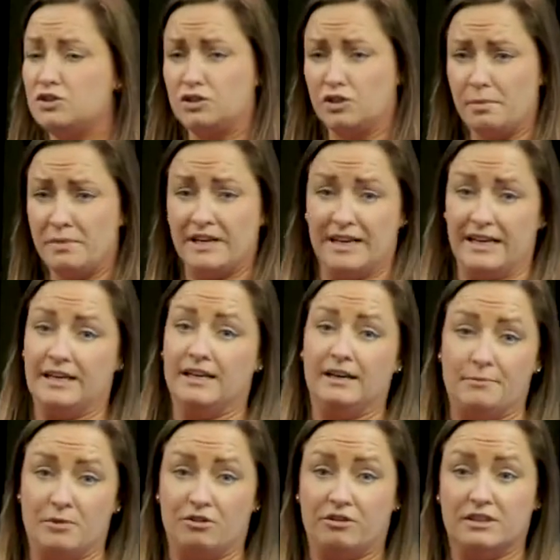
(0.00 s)
some illegal
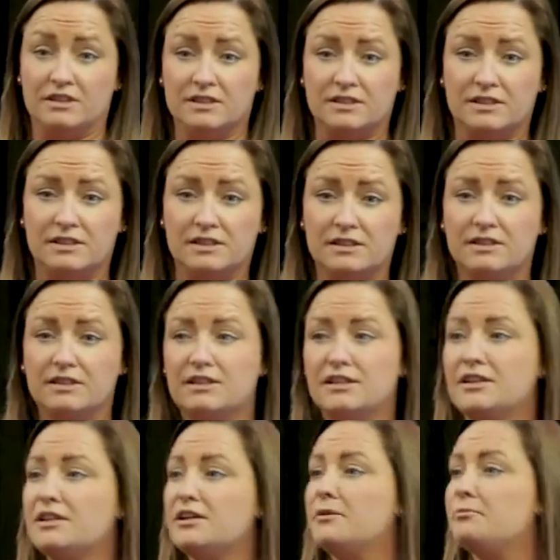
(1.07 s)
immigrants,
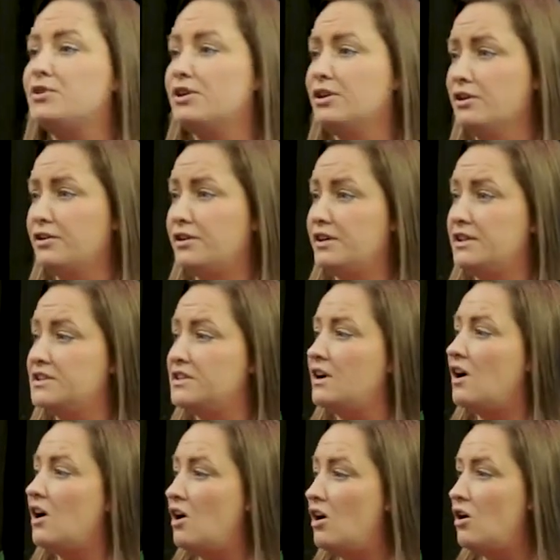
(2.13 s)
but the others
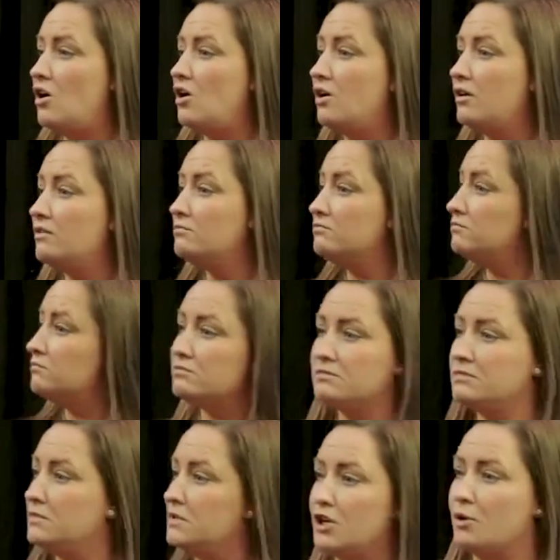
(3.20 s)
are,
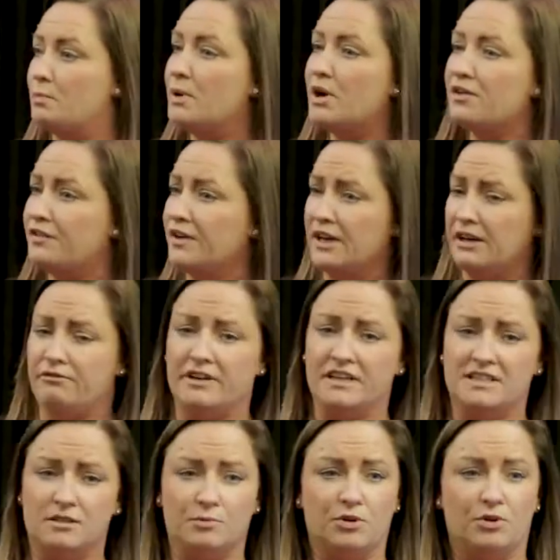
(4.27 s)
you know, perfectly
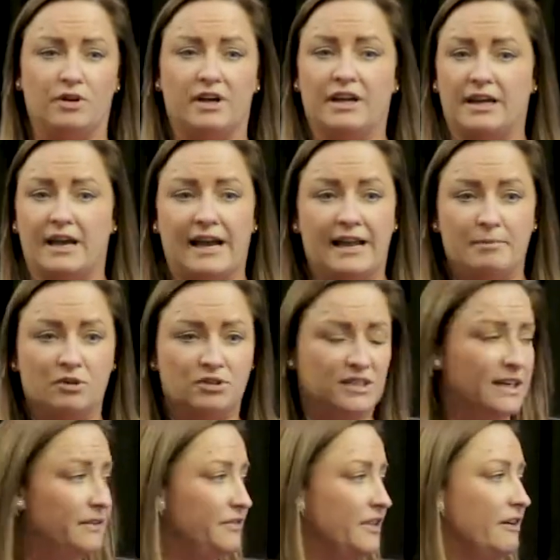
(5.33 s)
reasonable and able to
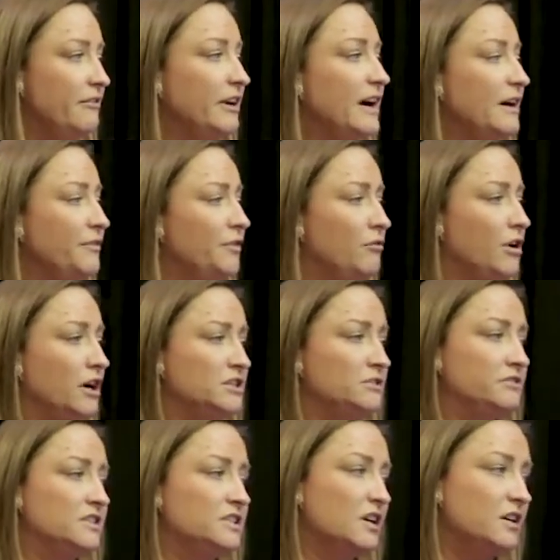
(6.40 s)
live there and have the right
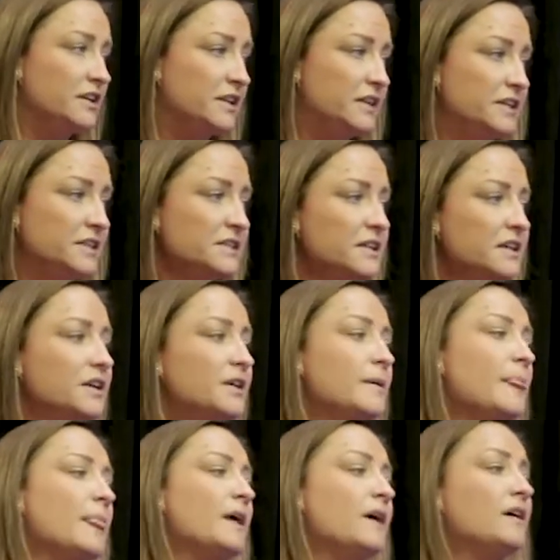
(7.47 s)
to reside,
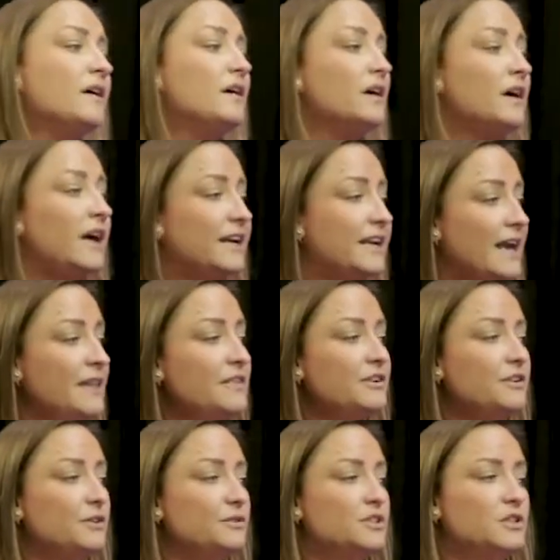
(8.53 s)
again, the
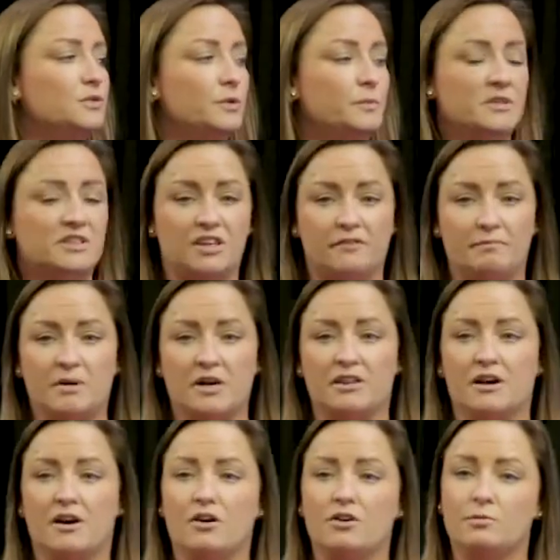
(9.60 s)
notice will be served by
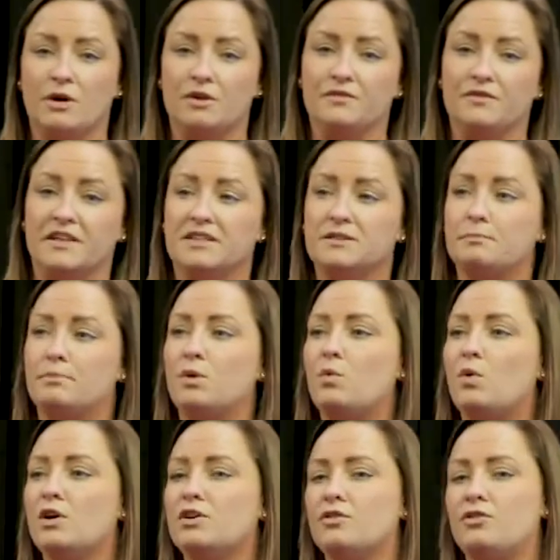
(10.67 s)
the Home Office, but
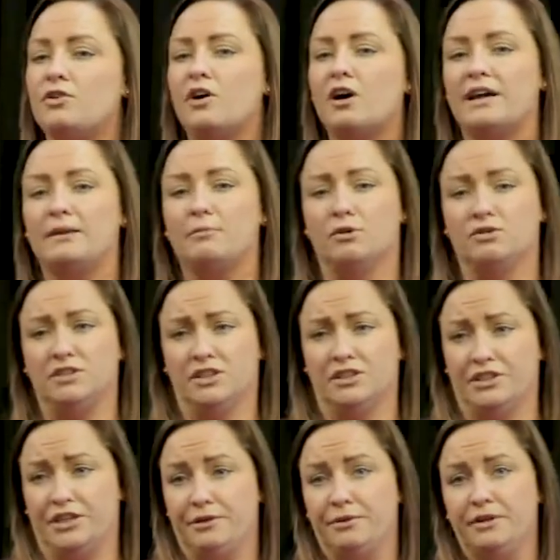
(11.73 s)
what you're not able to
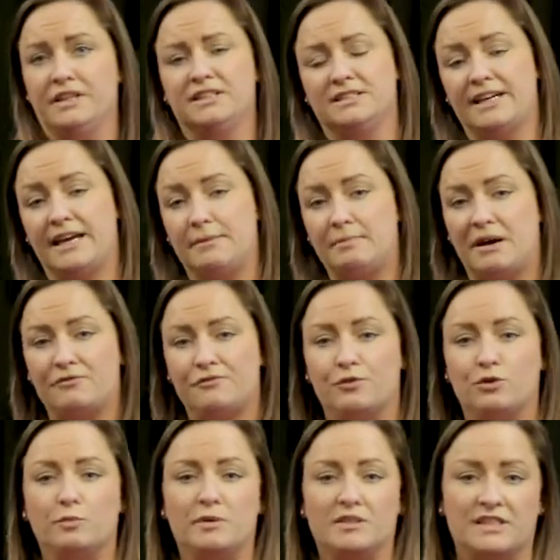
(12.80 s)
do is take back
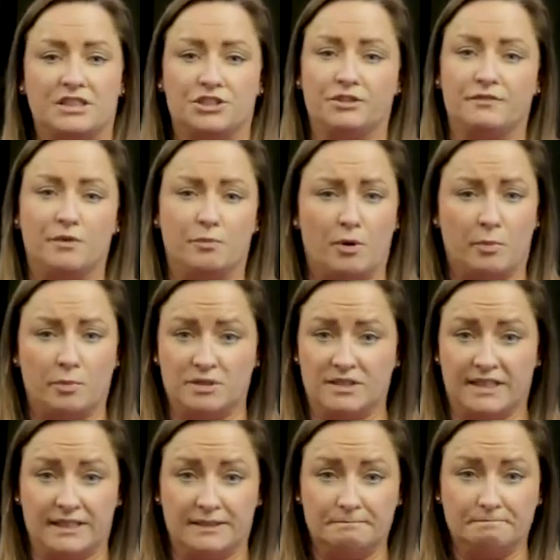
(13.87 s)
full possession of the
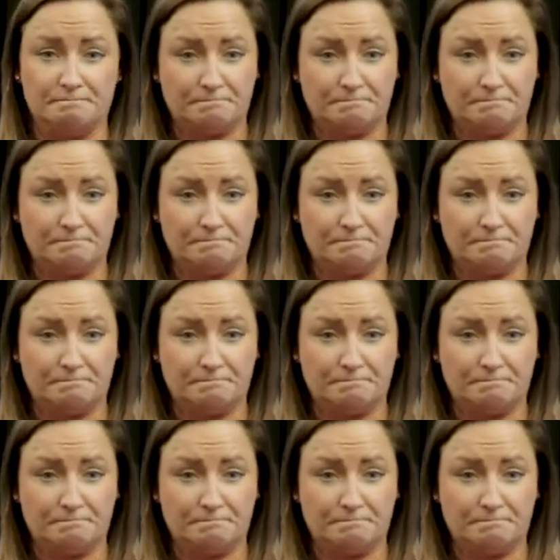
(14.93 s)
property.